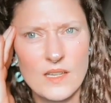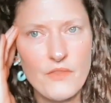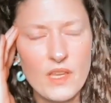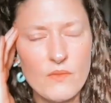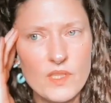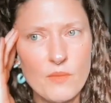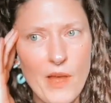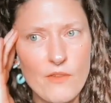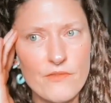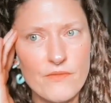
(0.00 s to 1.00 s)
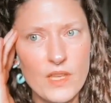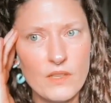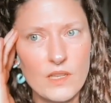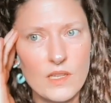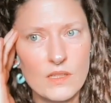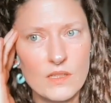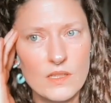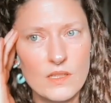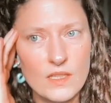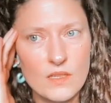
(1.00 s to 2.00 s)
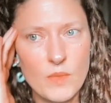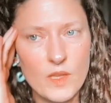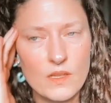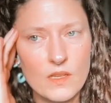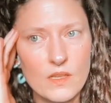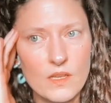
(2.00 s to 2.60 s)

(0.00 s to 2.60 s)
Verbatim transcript: I think it was about feeling independent